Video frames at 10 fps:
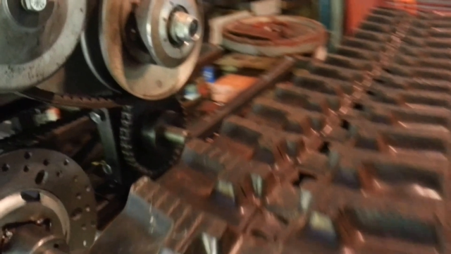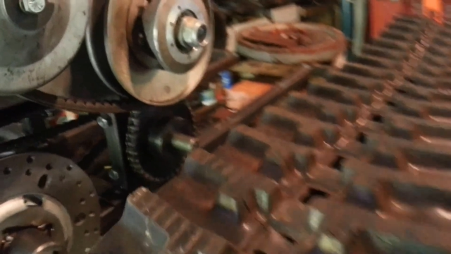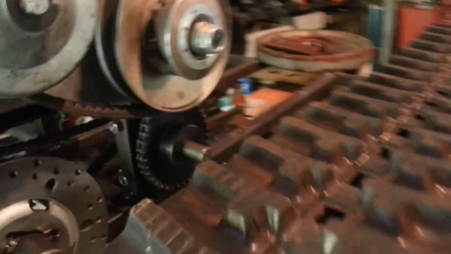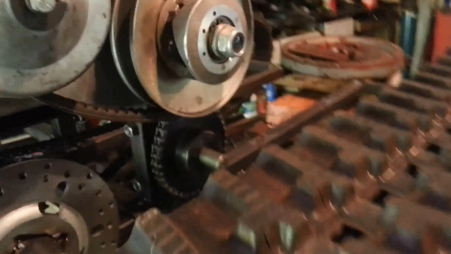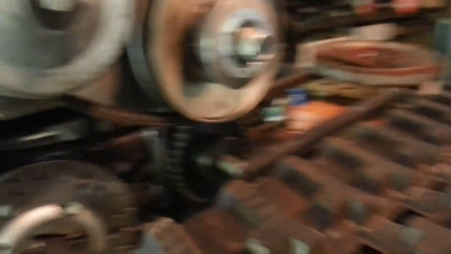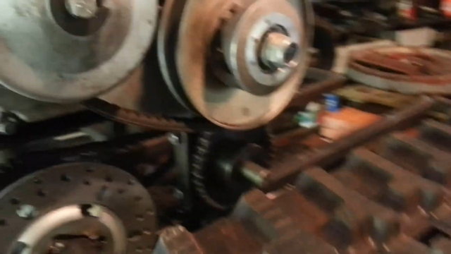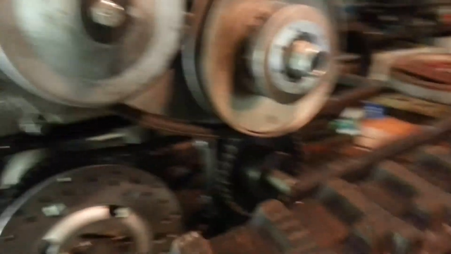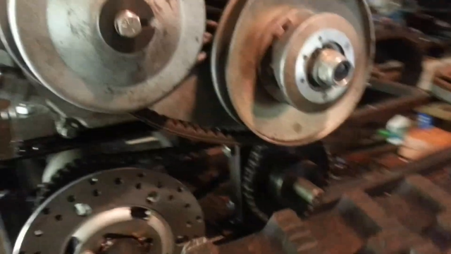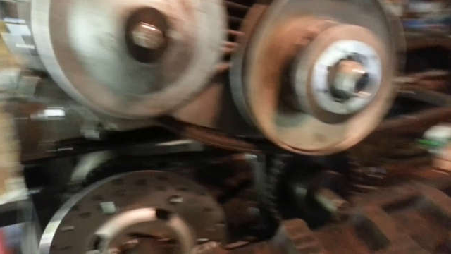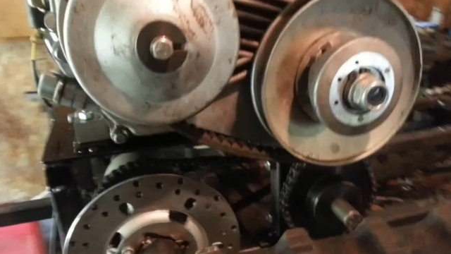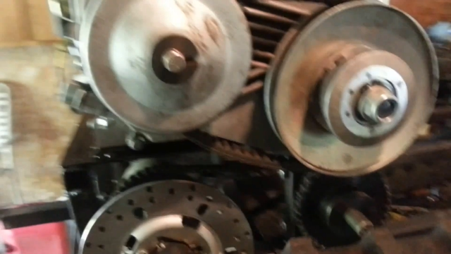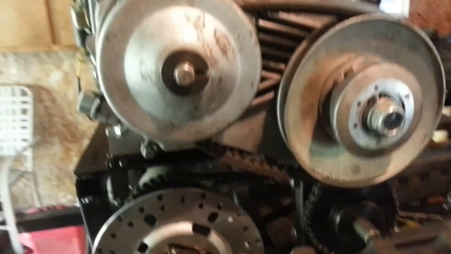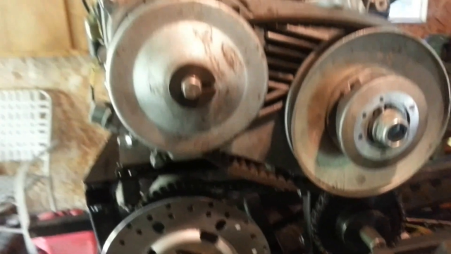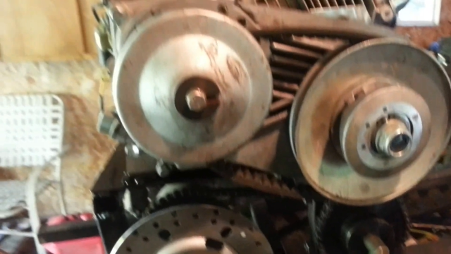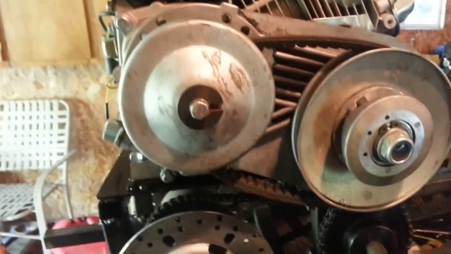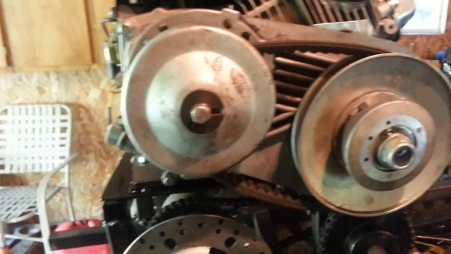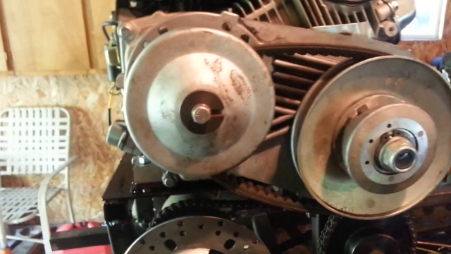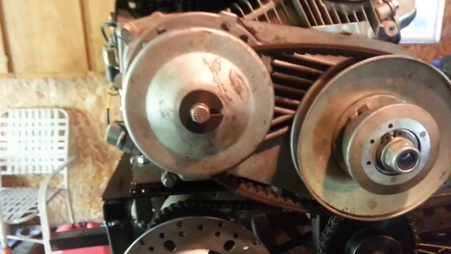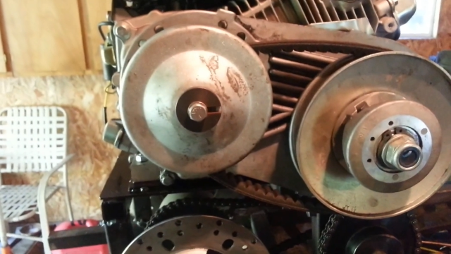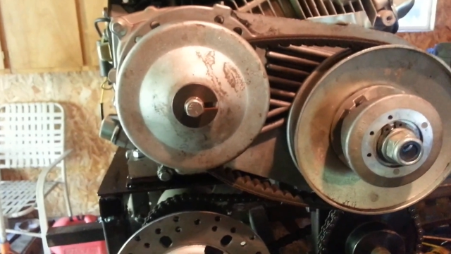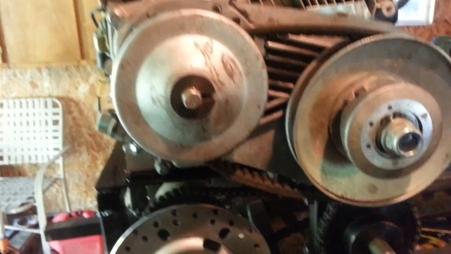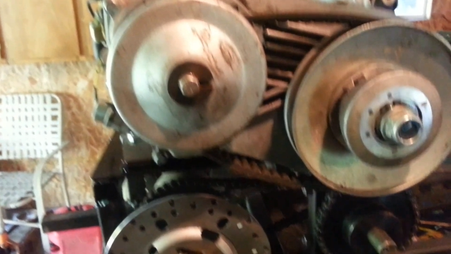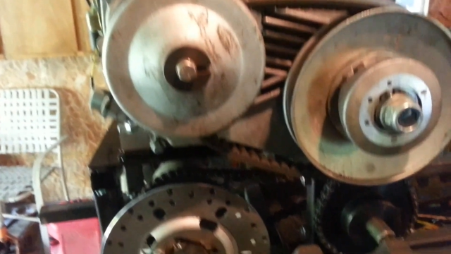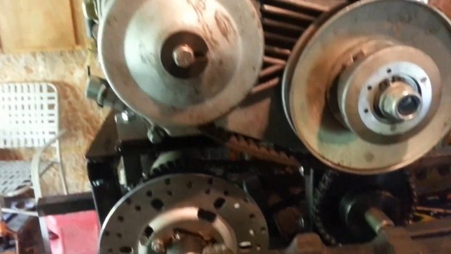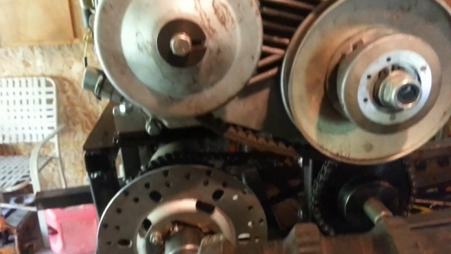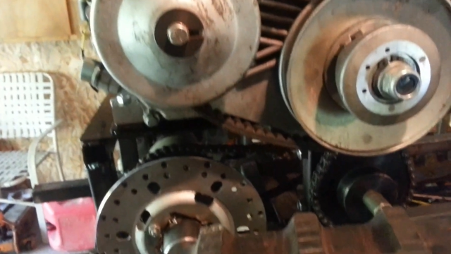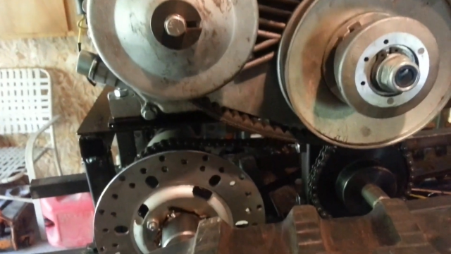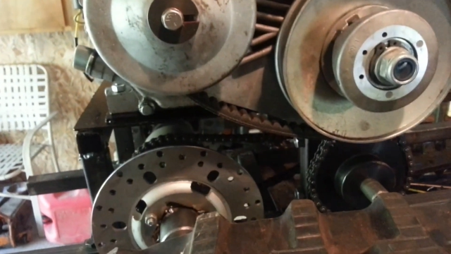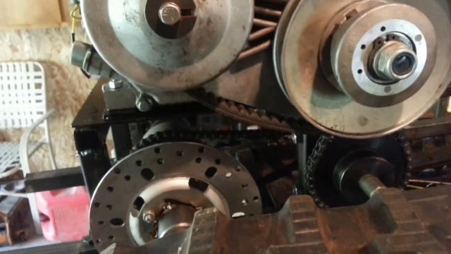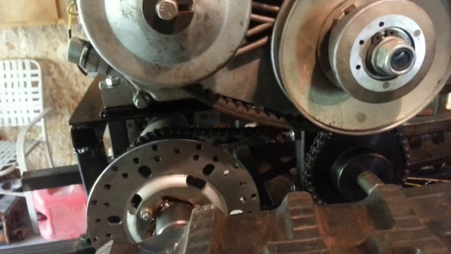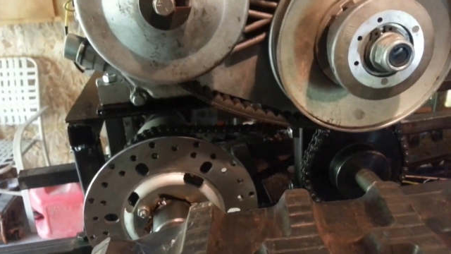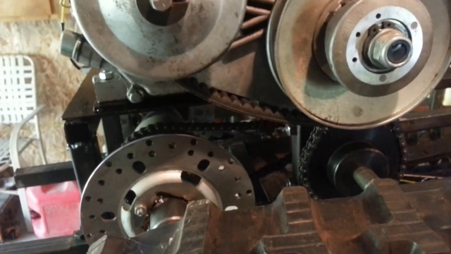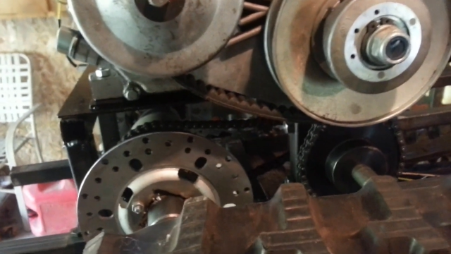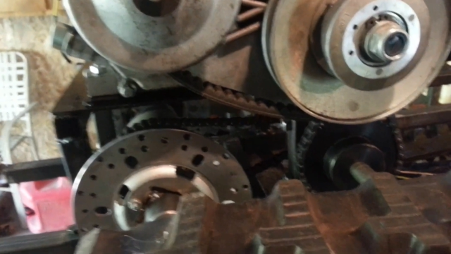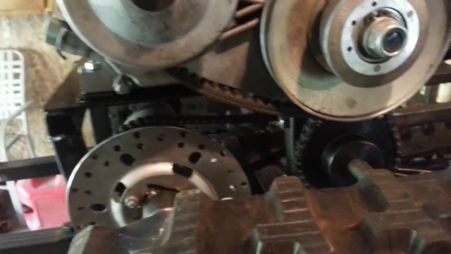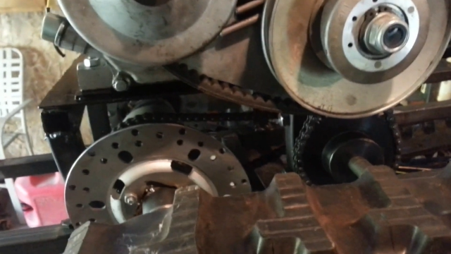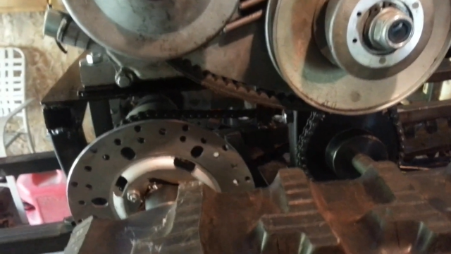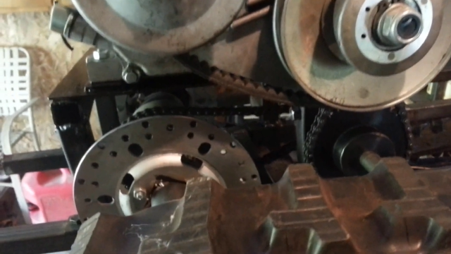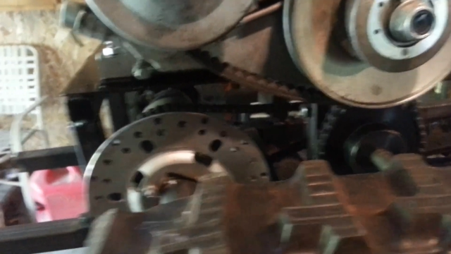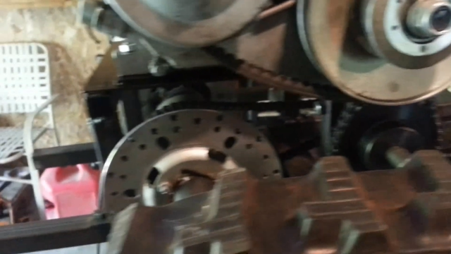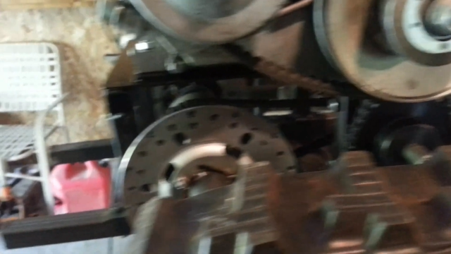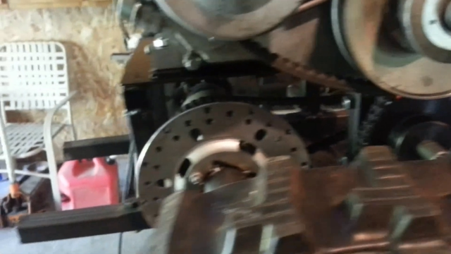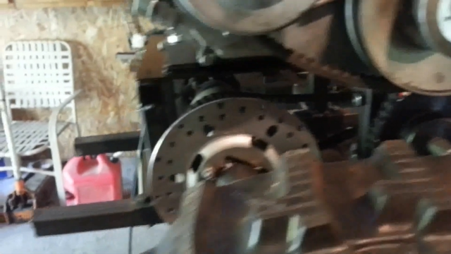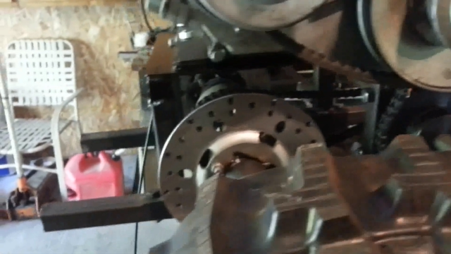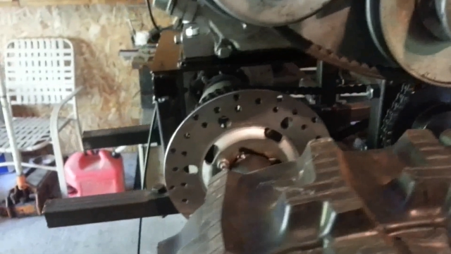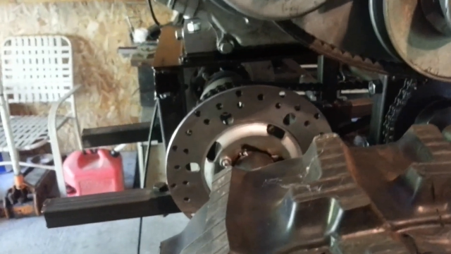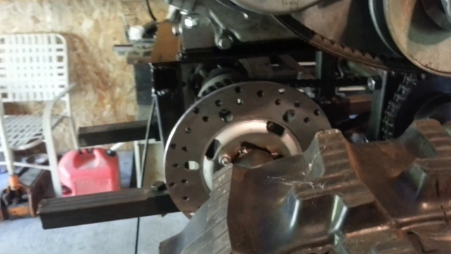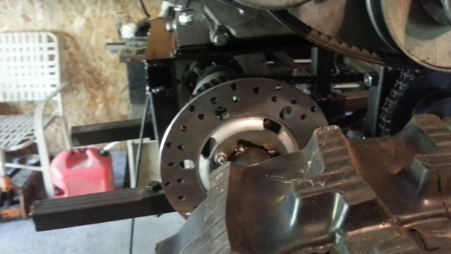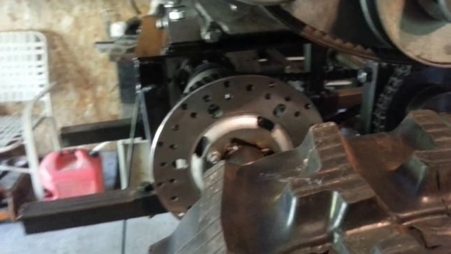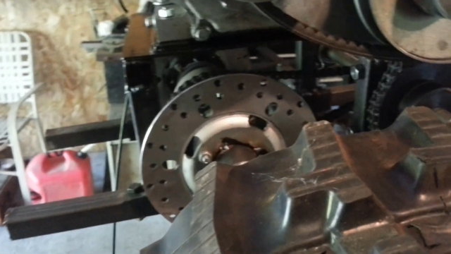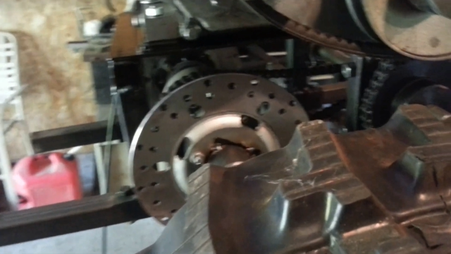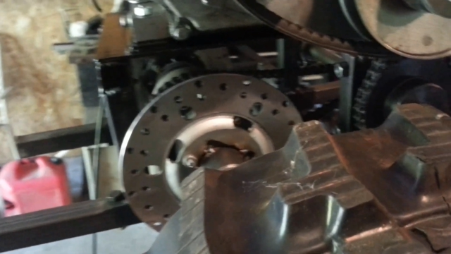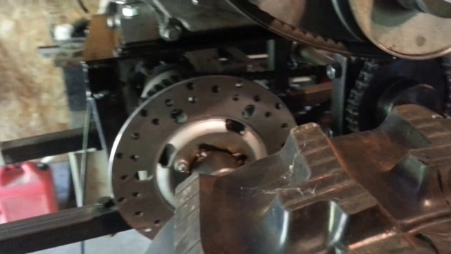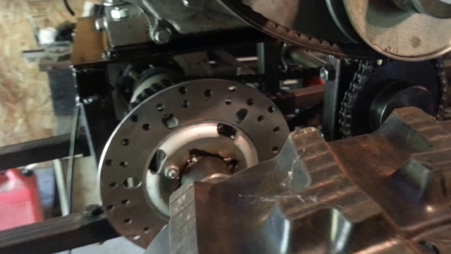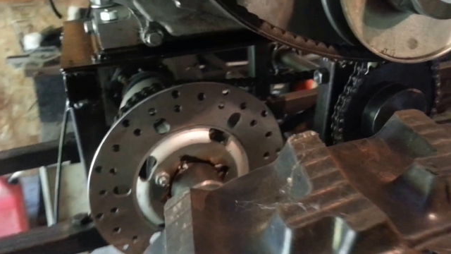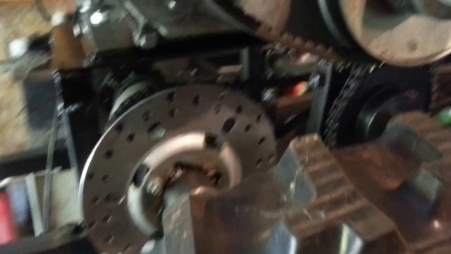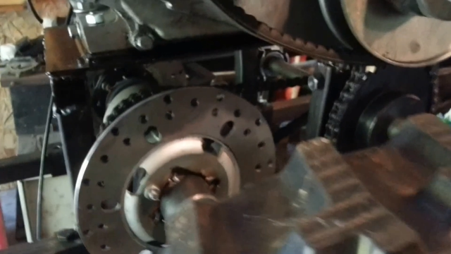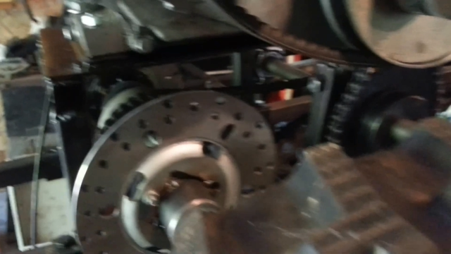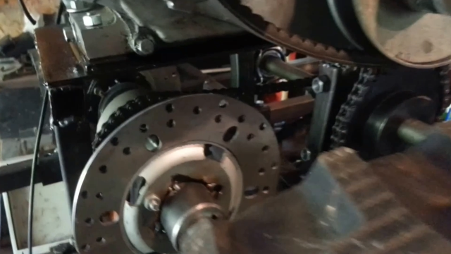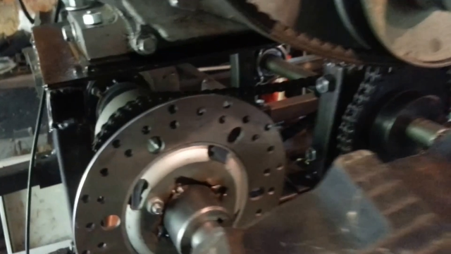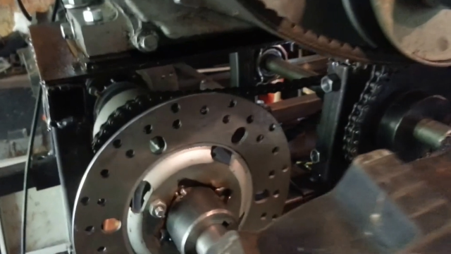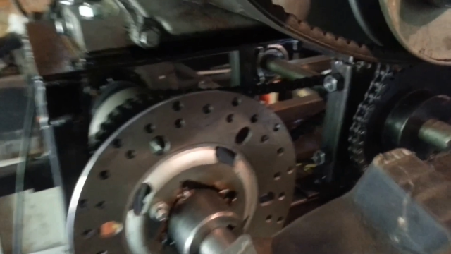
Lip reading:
No face is visible, so there are no lips to read.